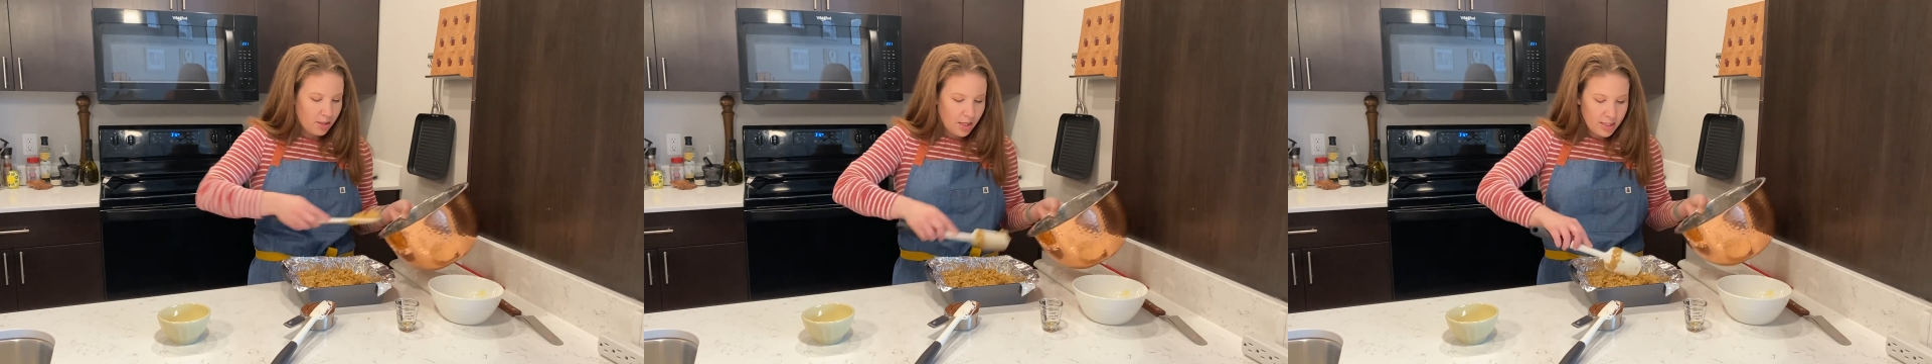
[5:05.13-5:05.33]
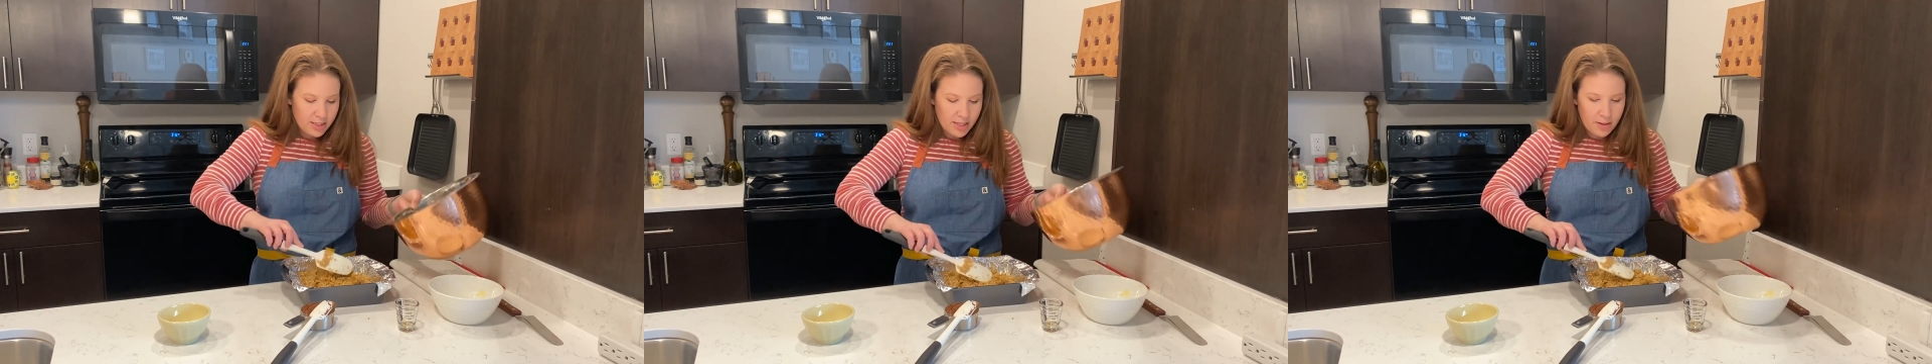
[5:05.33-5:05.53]

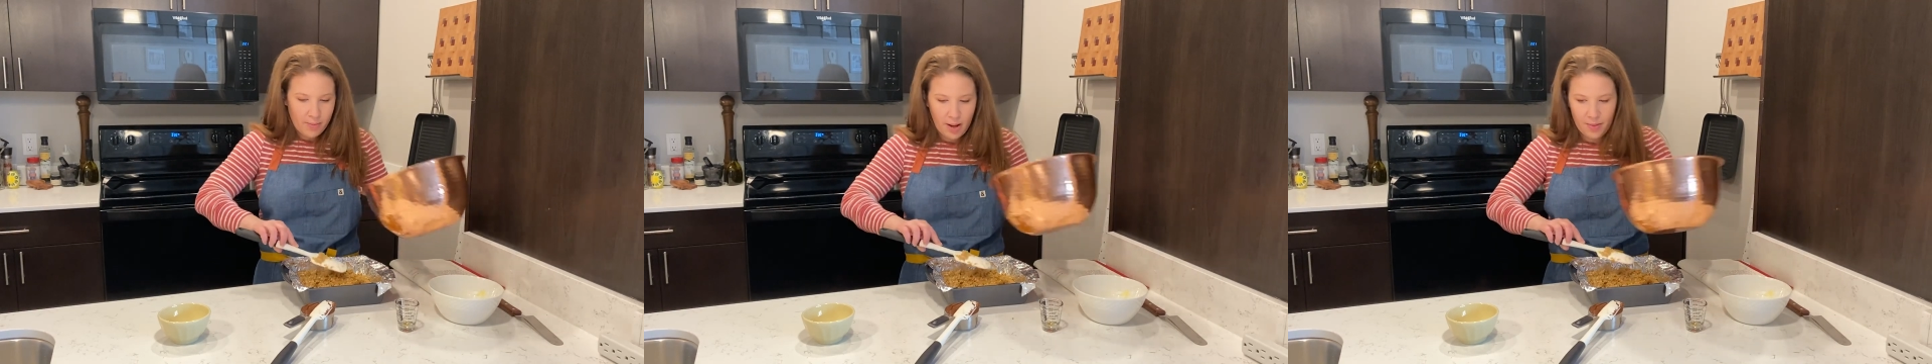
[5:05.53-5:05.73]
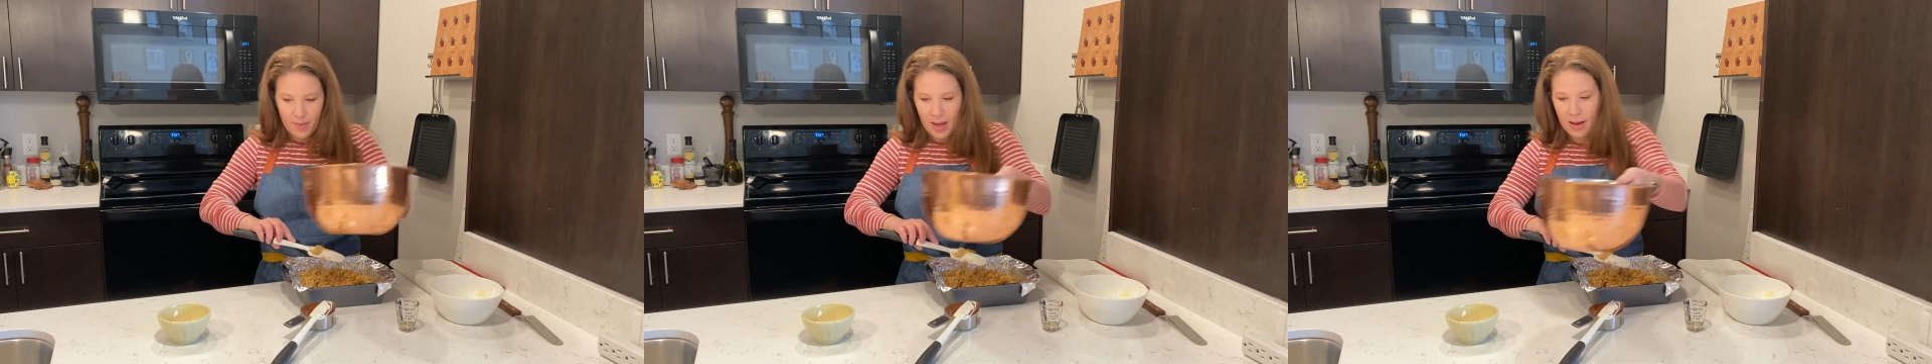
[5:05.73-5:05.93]
I'd say
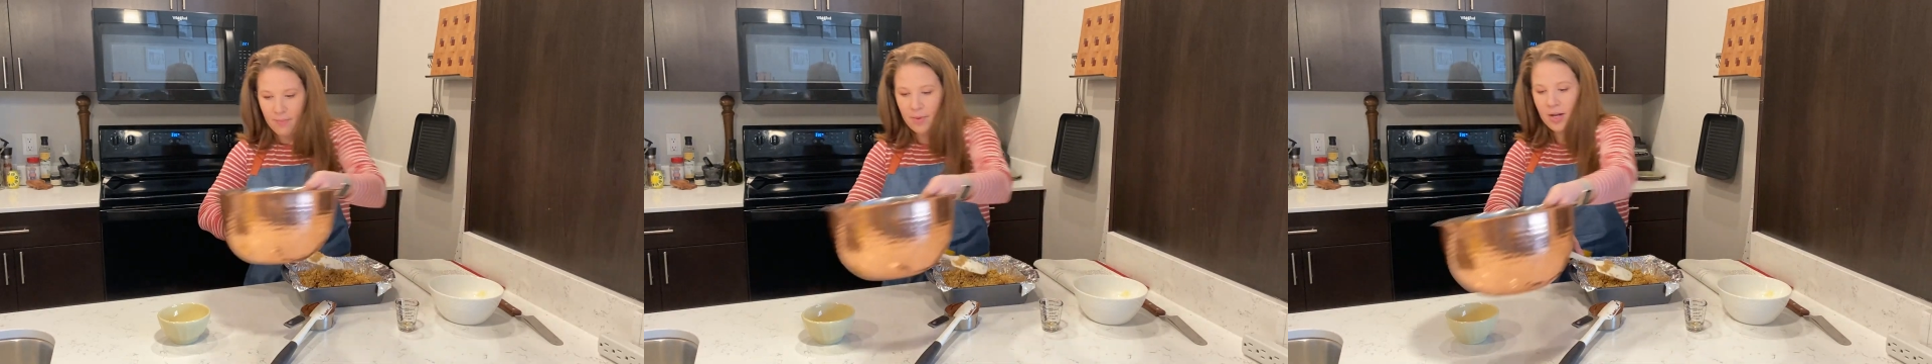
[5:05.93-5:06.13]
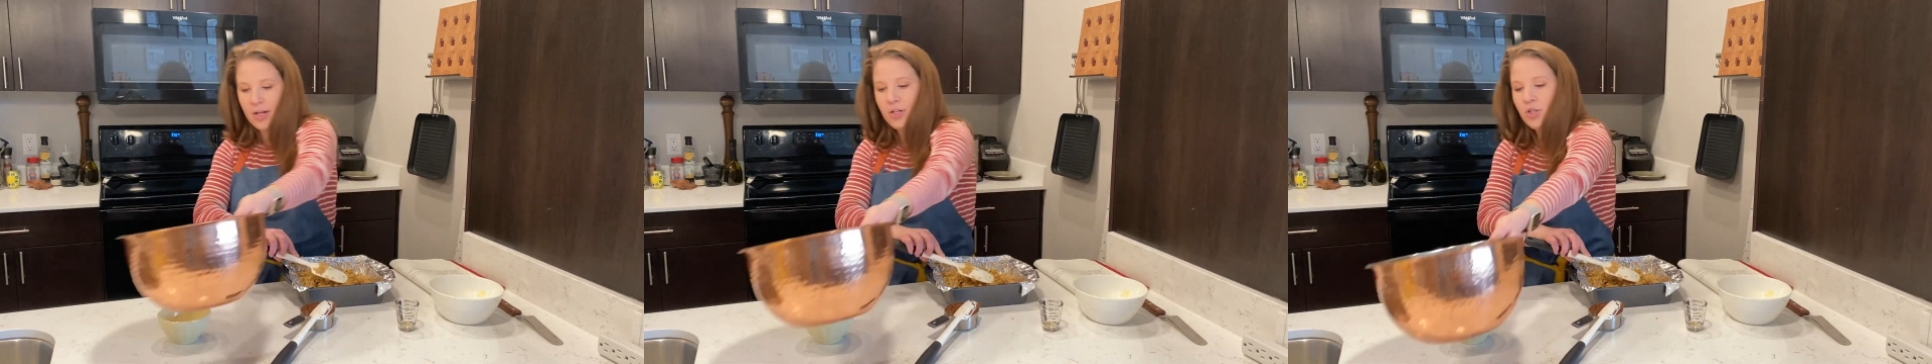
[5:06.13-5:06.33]
about that
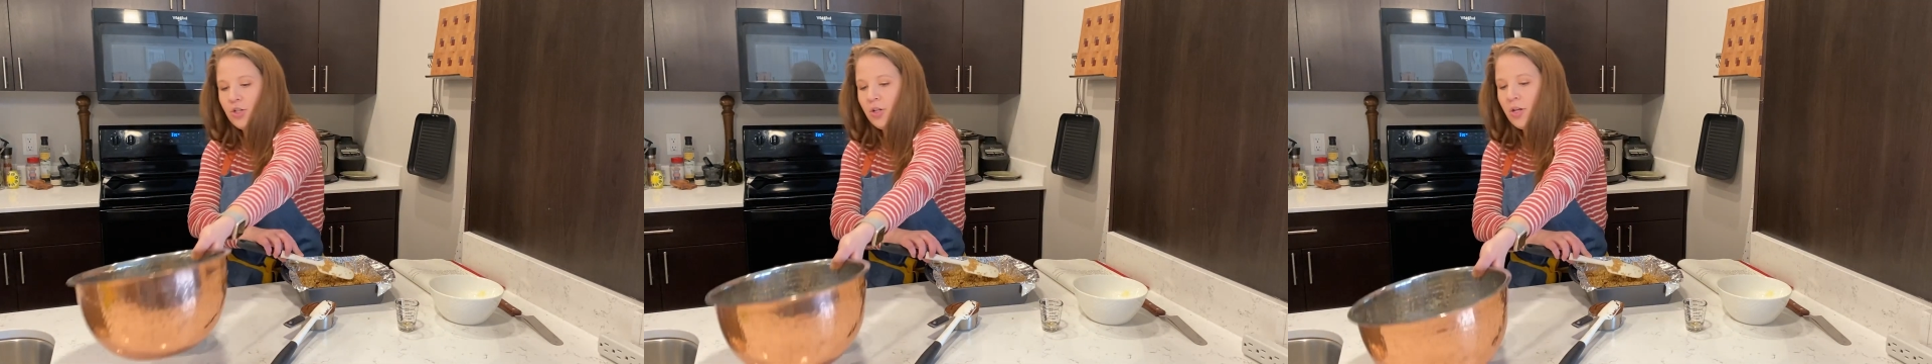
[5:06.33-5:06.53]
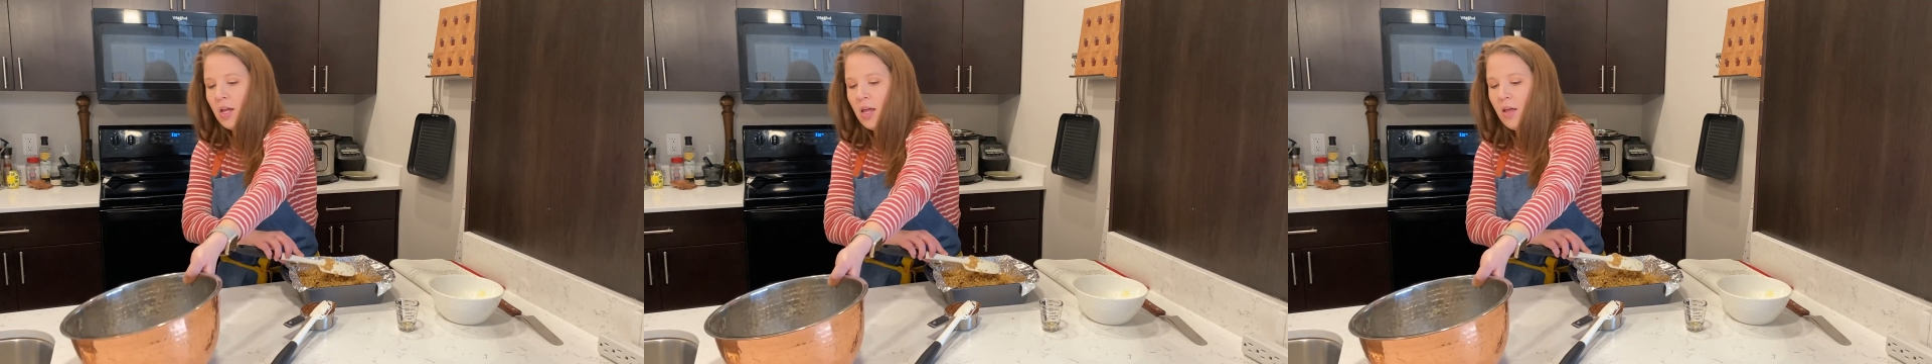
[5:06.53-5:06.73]

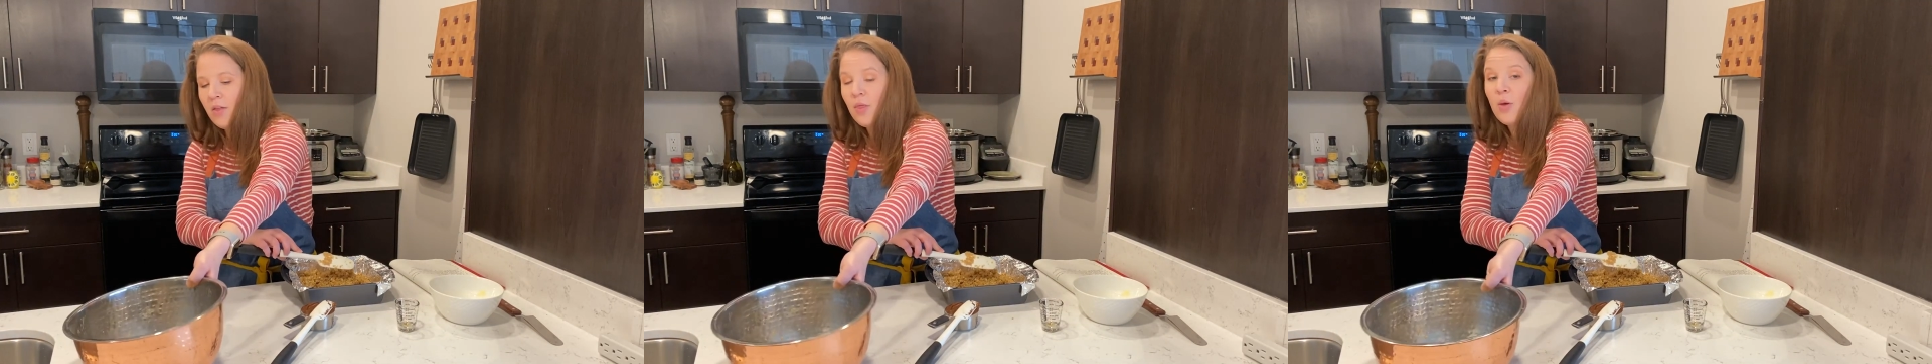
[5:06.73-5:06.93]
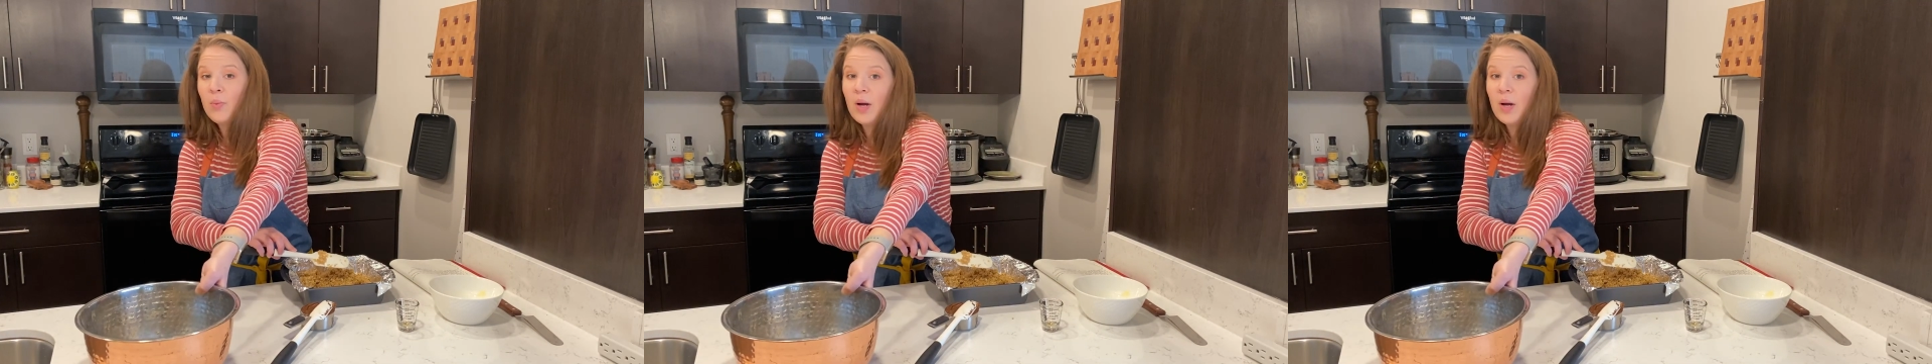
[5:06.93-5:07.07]
much. The